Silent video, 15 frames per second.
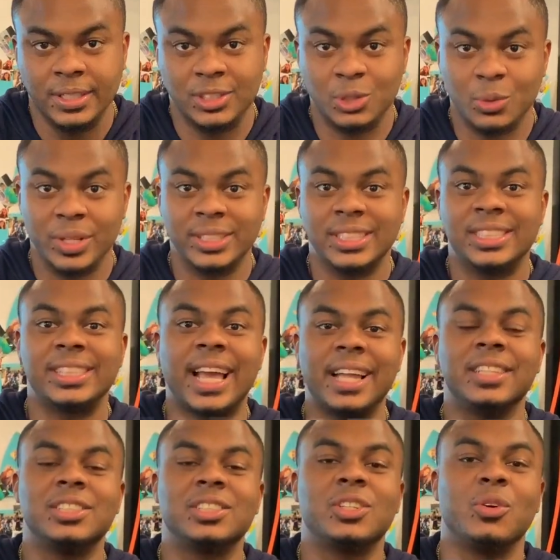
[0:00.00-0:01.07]
So there's a
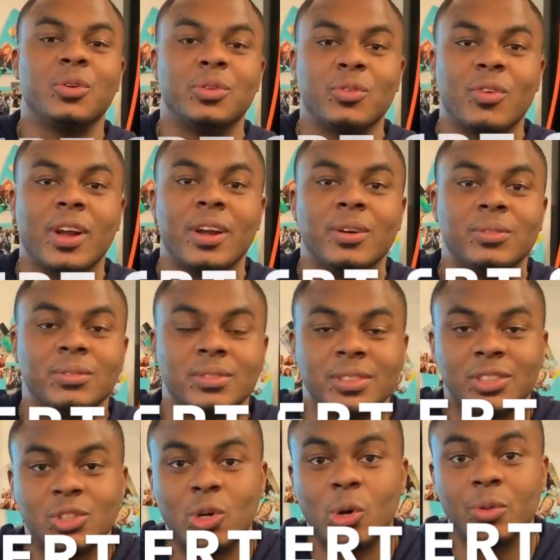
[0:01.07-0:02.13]
challenge going around.
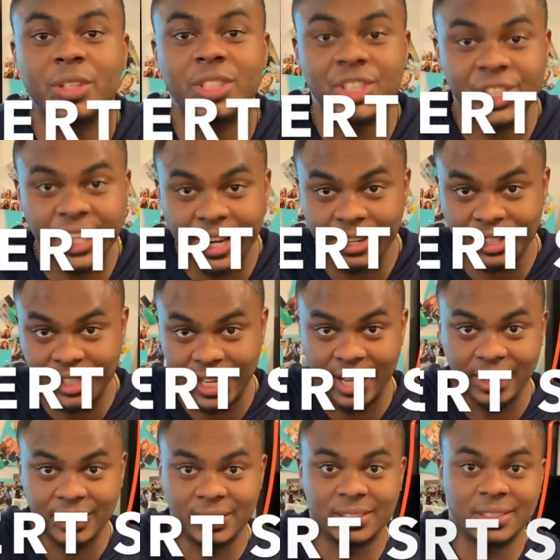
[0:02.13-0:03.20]
It's called the chair
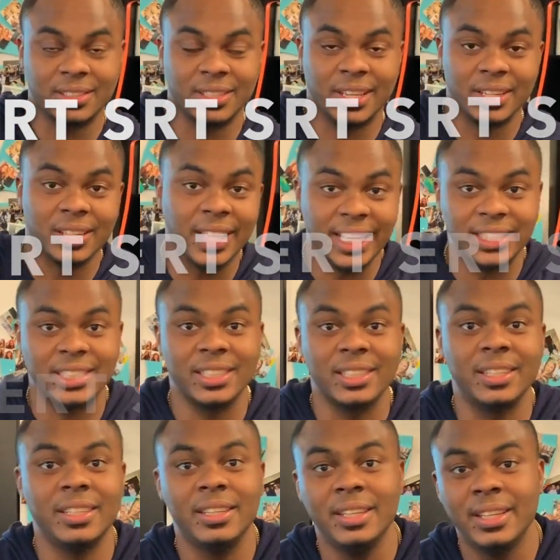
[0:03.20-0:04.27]
challenge. And
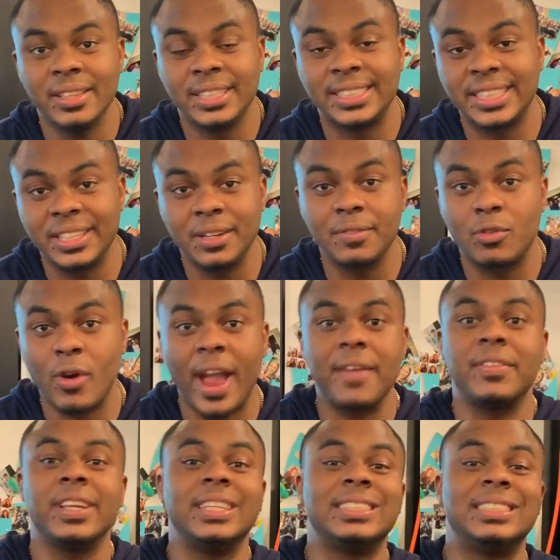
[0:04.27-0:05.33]
allegedly, the center of
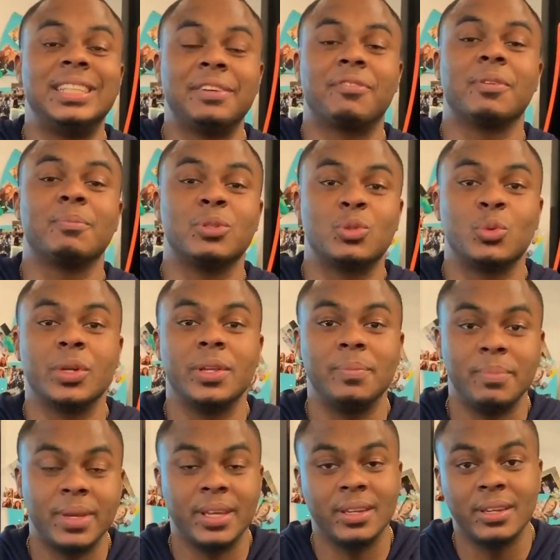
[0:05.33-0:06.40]
gravity is different
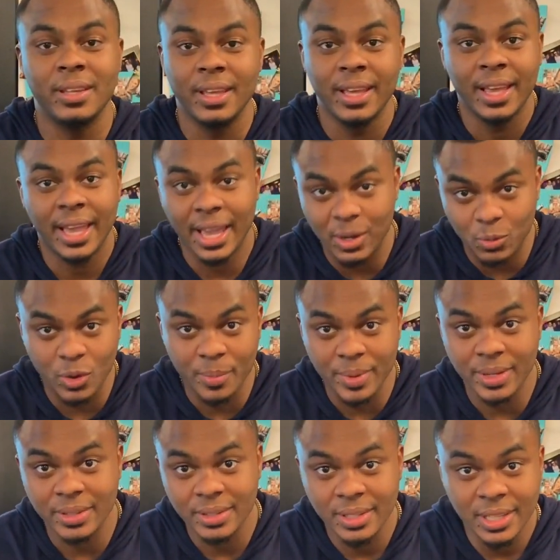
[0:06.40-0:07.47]
between men and
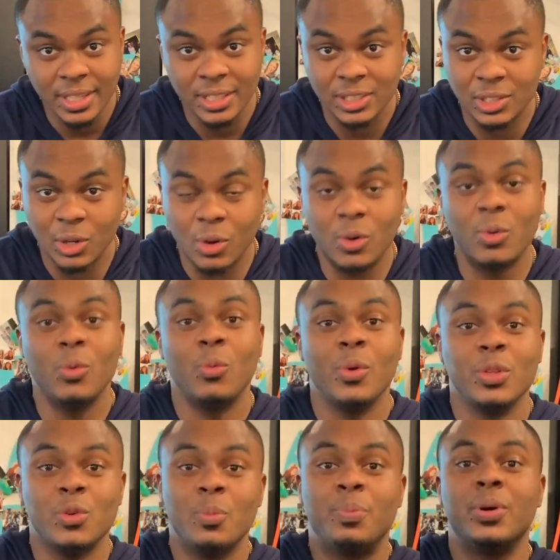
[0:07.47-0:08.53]
women. So
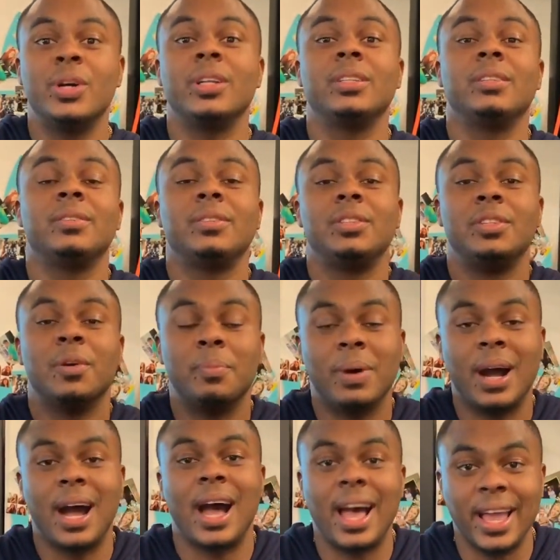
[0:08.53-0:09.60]
when you put your
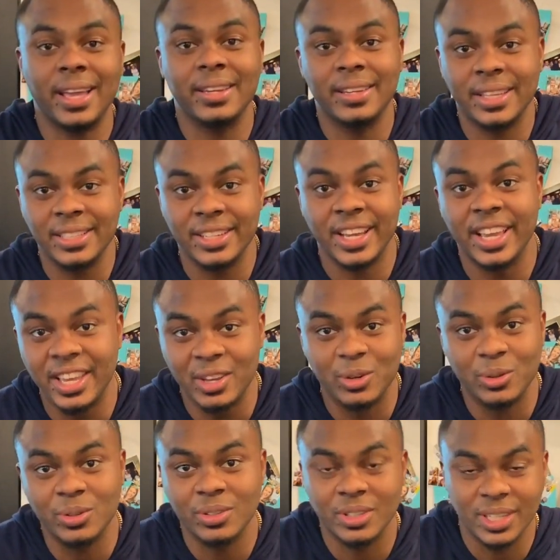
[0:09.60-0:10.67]
behind and your
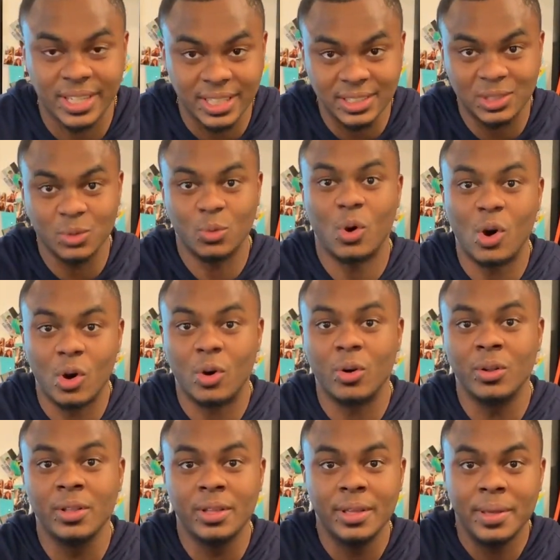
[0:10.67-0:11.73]
heel against the
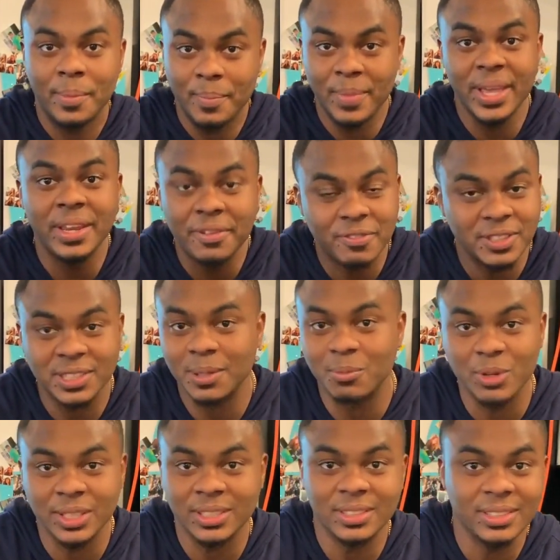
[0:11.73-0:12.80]
wall, men for some
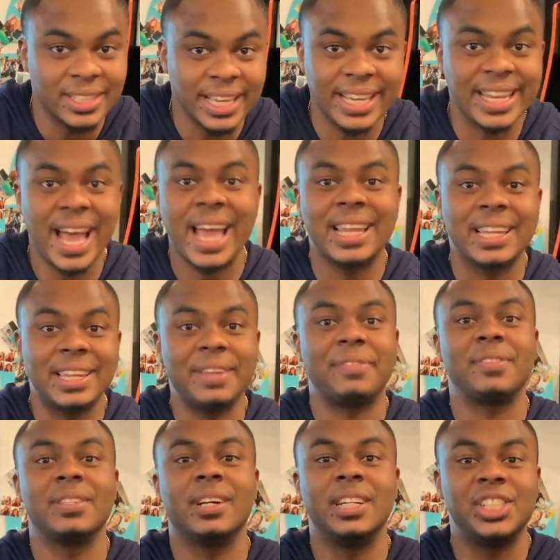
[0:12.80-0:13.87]
reason cannot
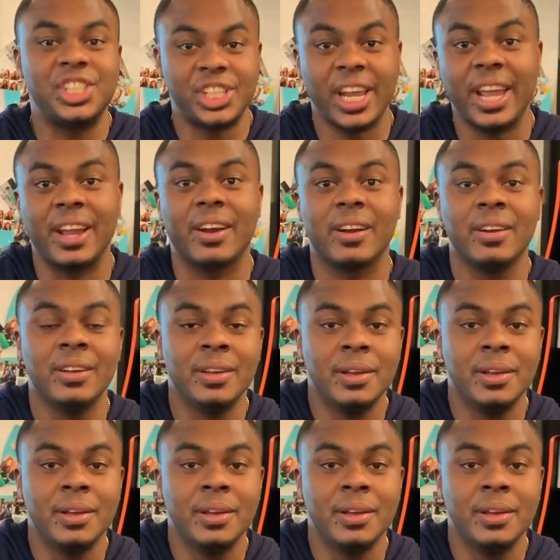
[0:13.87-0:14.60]
lift a chair,